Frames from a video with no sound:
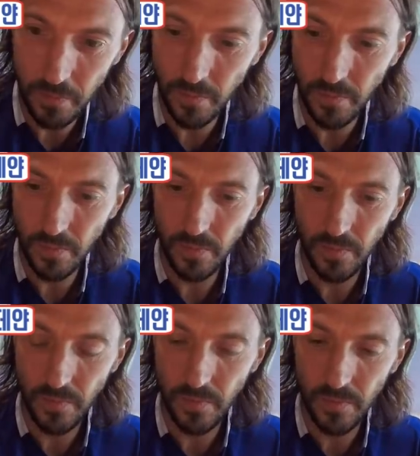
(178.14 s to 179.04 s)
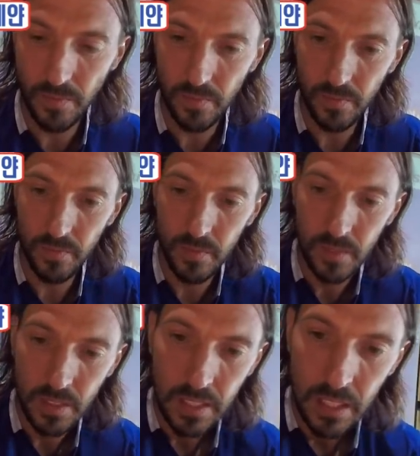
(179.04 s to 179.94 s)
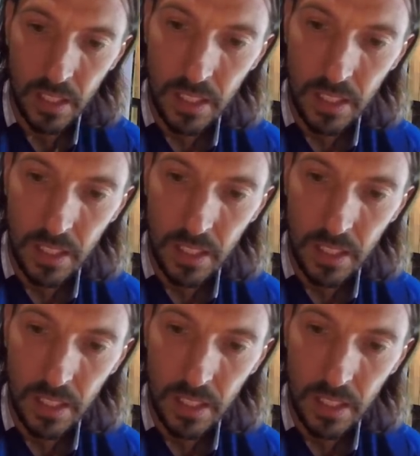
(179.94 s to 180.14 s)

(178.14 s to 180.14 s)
The person shown says nothing.